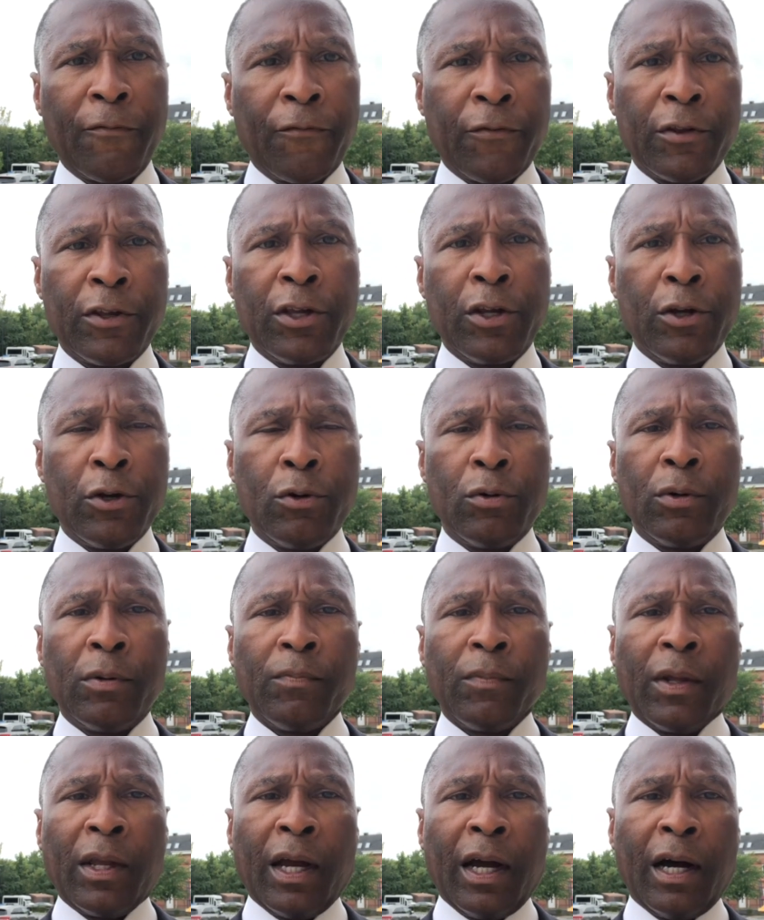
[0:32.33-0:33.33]
for you.
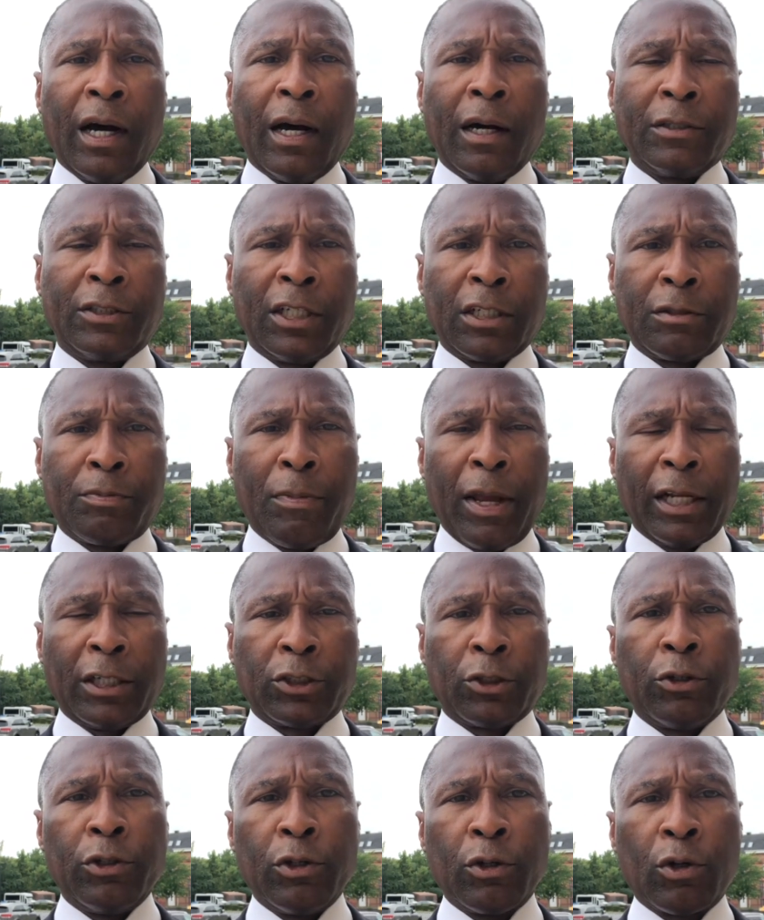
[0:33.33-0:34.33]
Just make
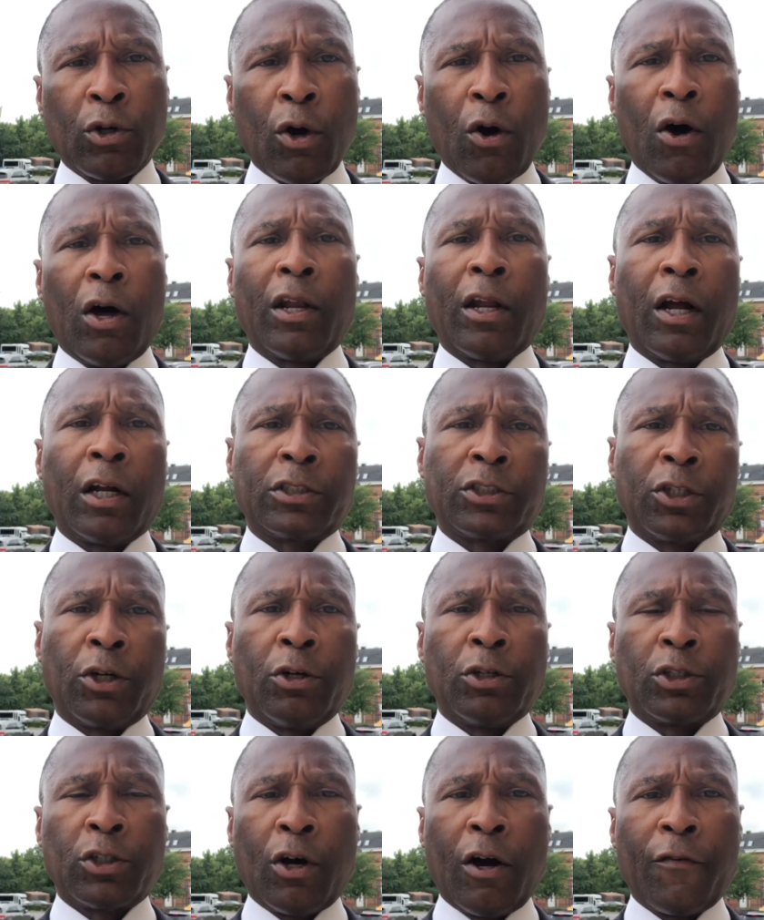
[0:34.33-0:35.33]
sure you call our
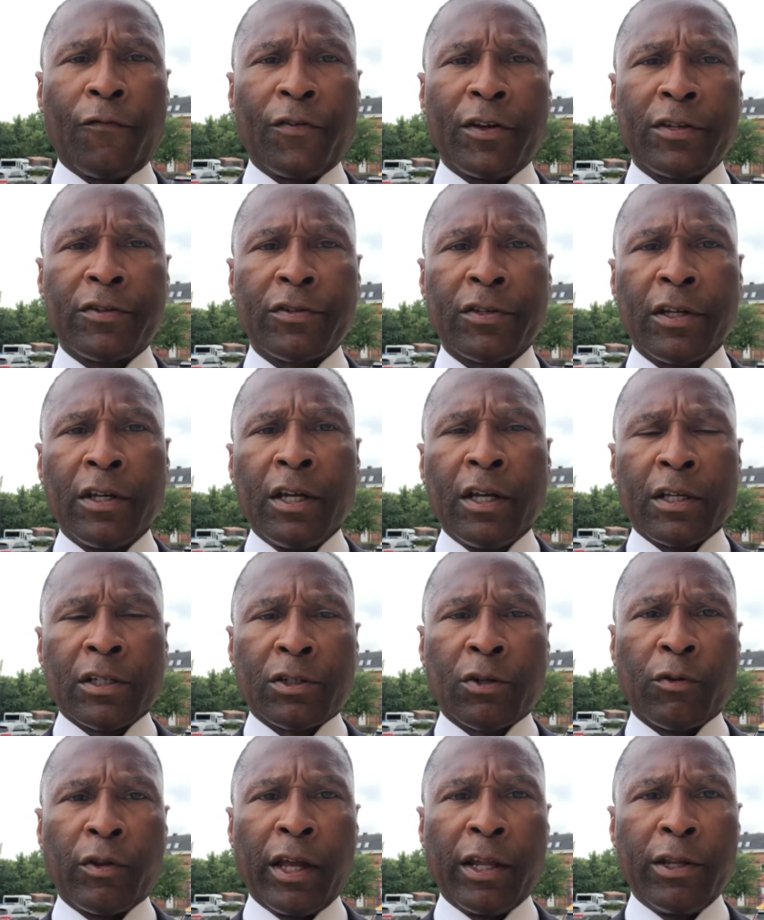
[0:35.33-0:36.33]
church office
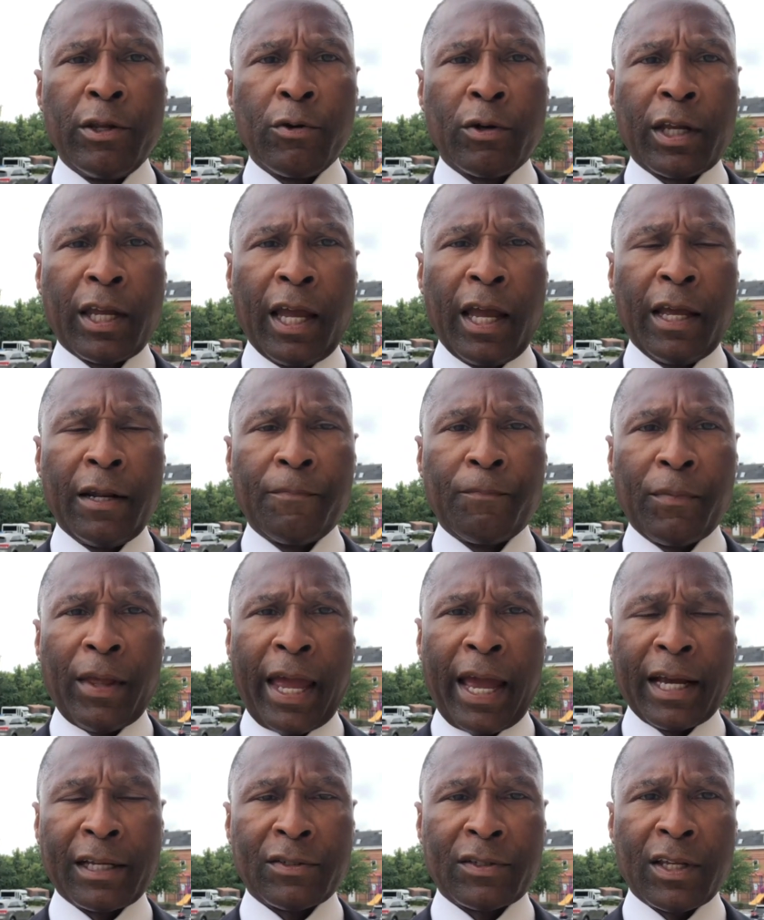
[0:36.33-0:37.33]
so that you can
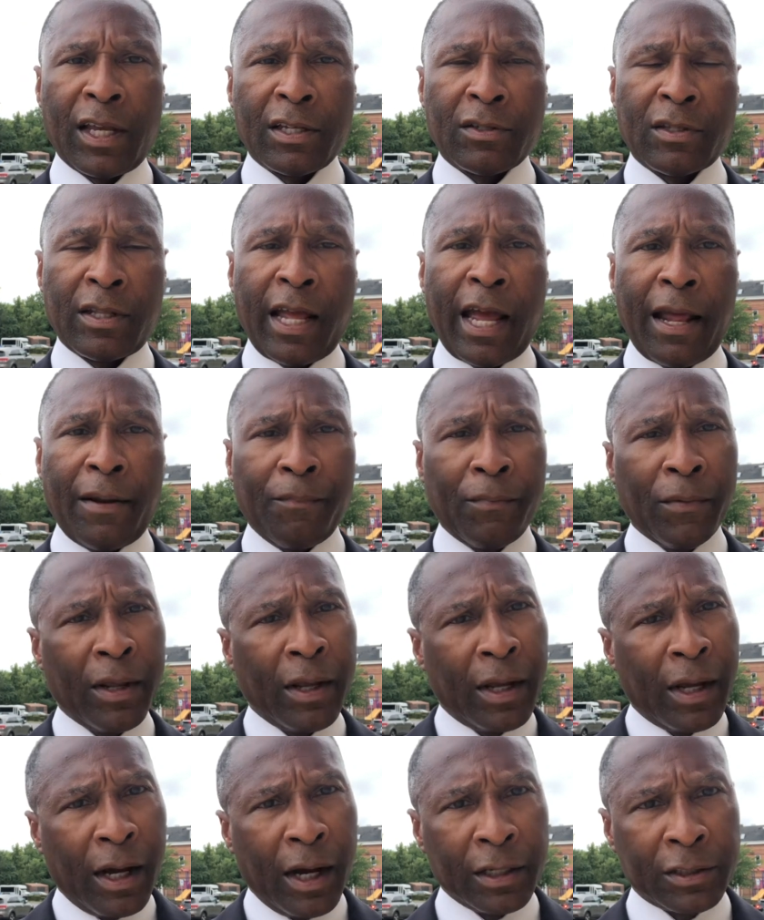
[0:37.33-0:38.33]
access that.
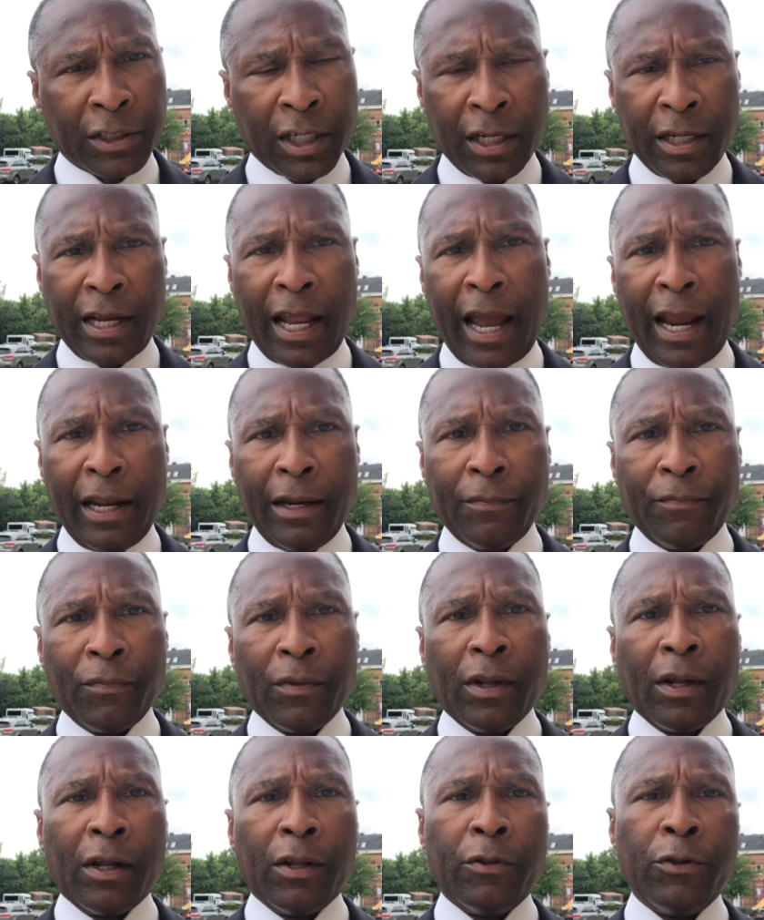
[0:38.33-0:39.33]
Tonight,
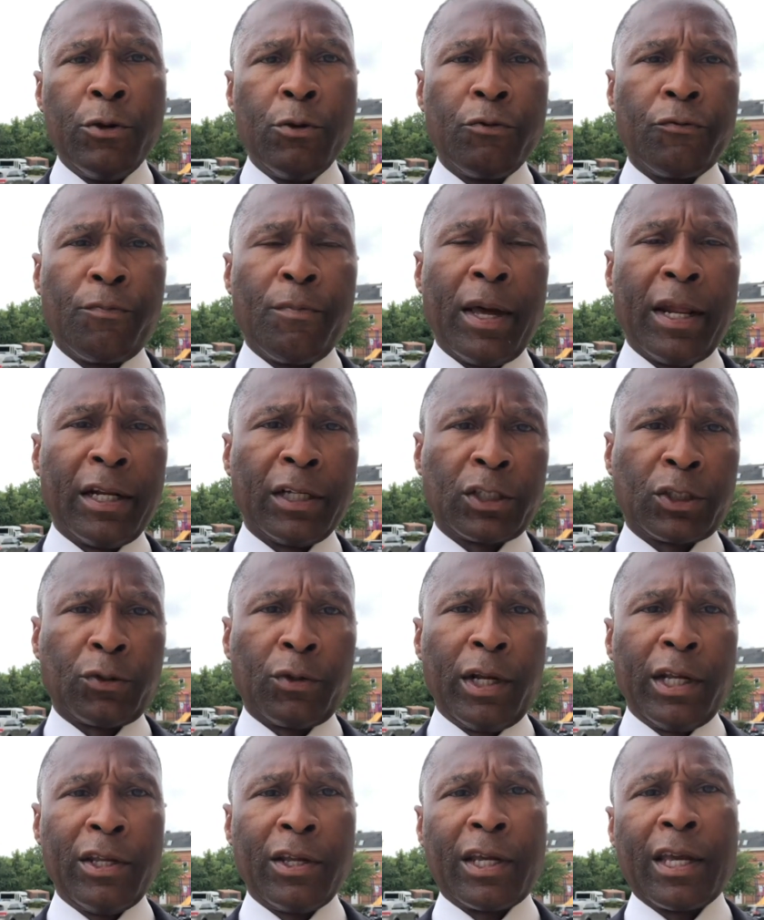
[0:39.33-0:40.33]
youth
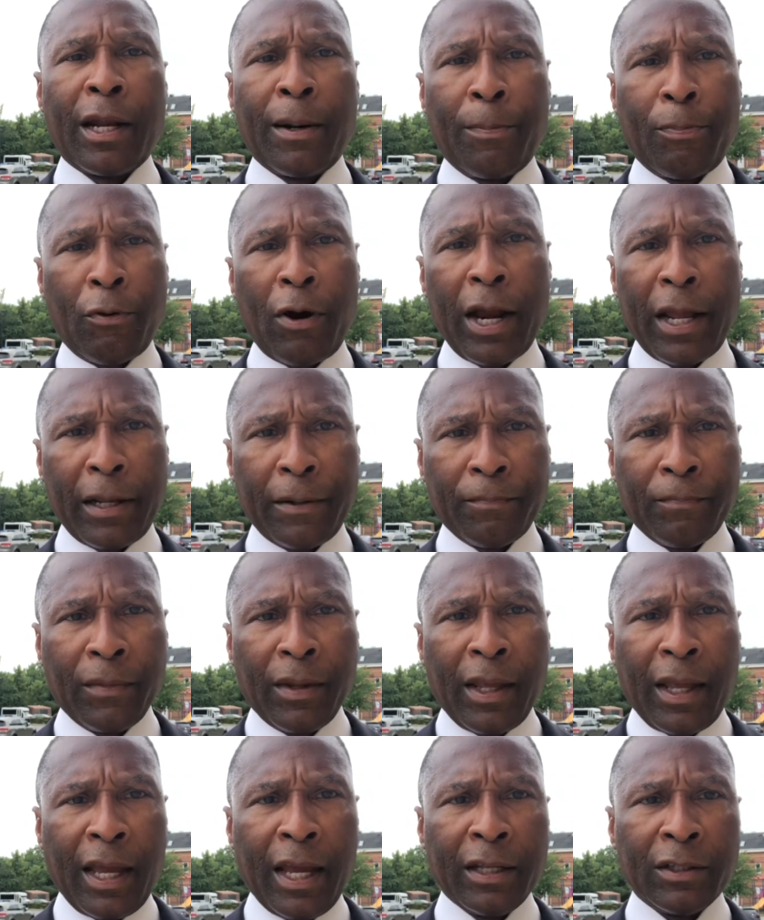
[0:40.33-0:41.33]
ministry, you get a break.
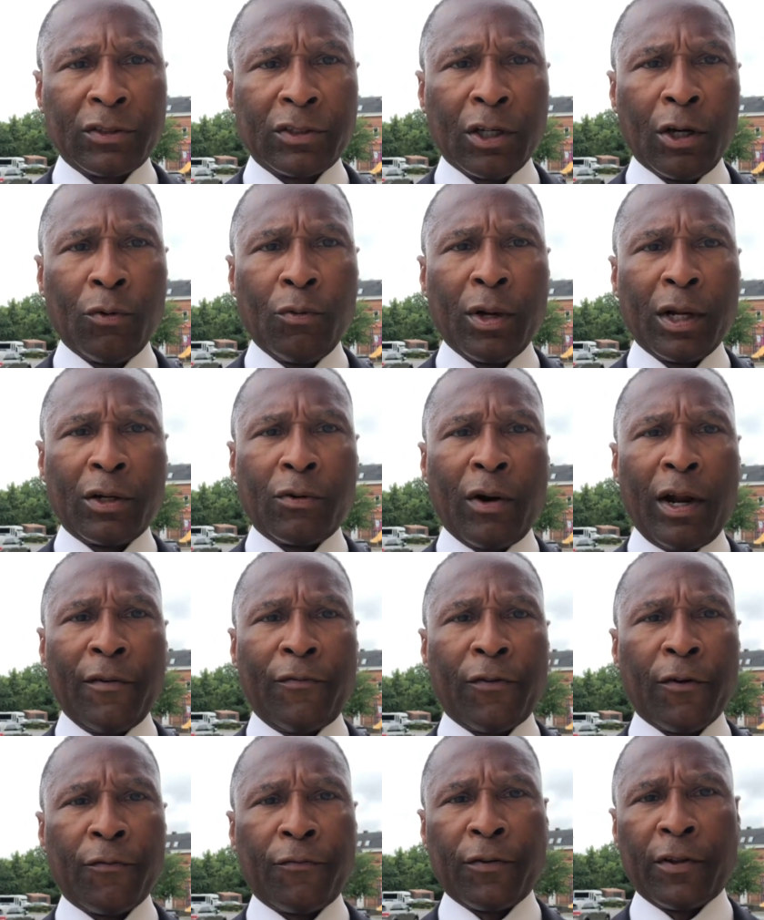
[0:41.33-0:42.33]
And so we're
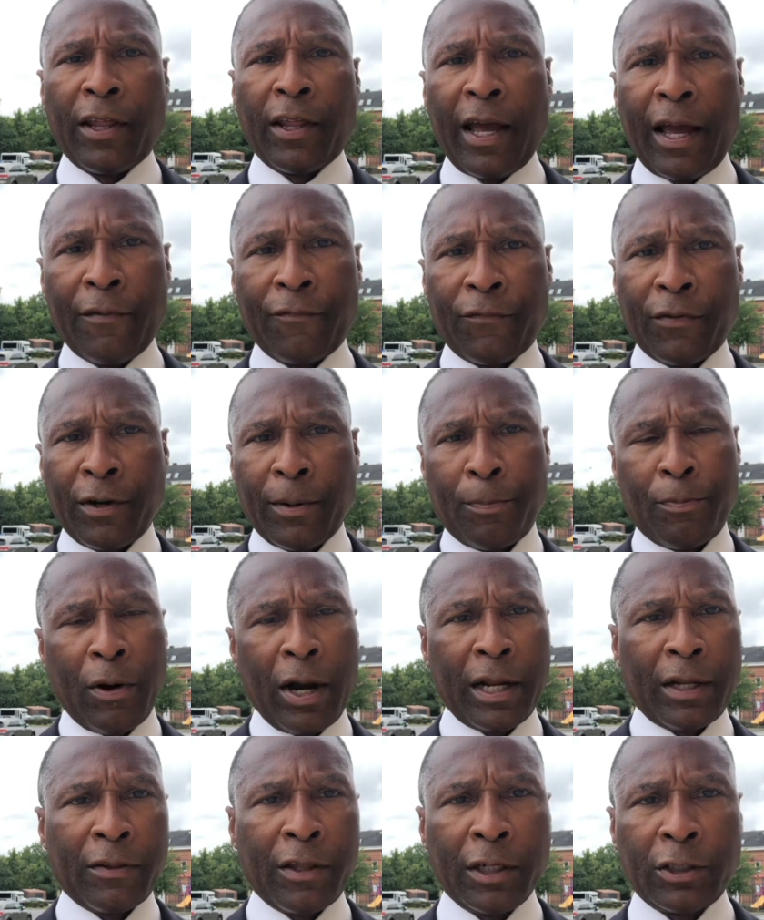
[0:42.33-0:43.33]
grateful for that, for the
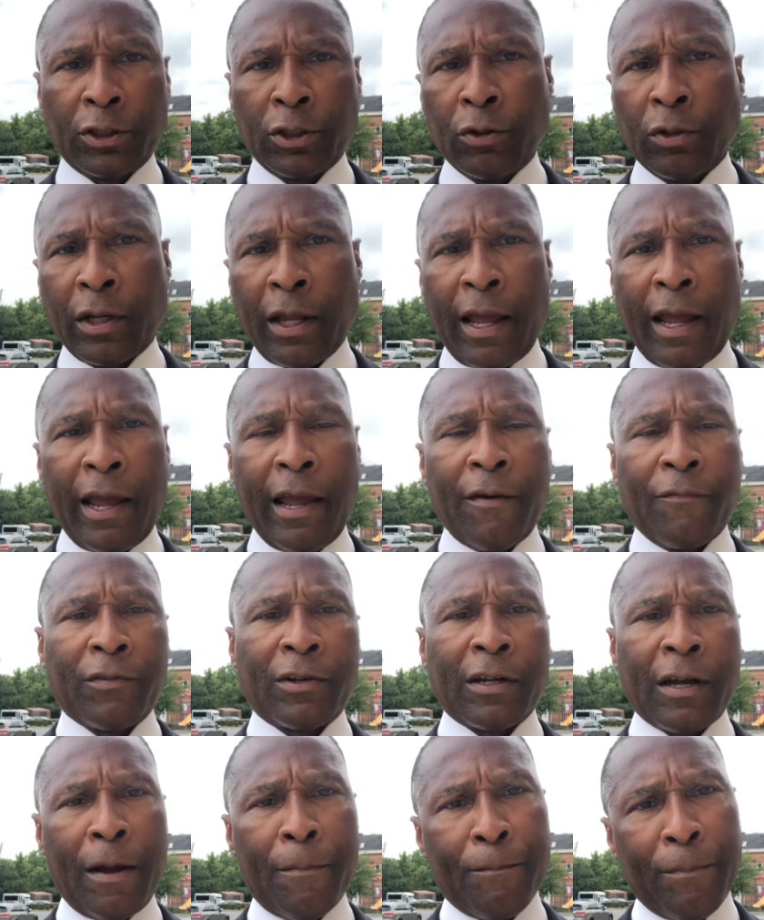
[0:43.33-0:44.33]
break that you'll have.
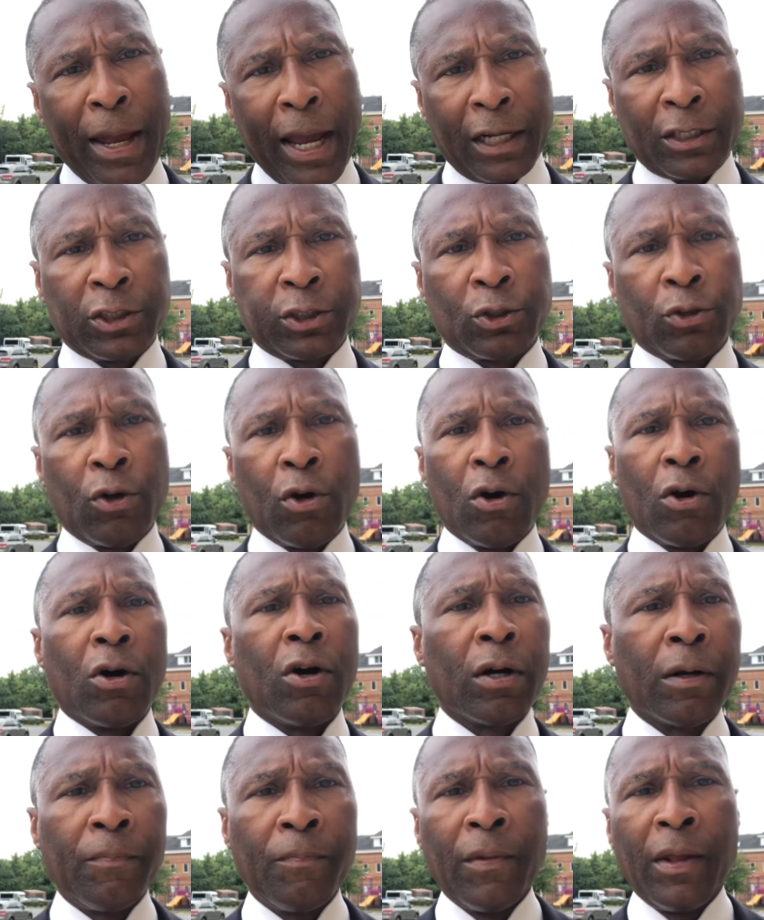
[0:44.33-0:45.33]
Come back strong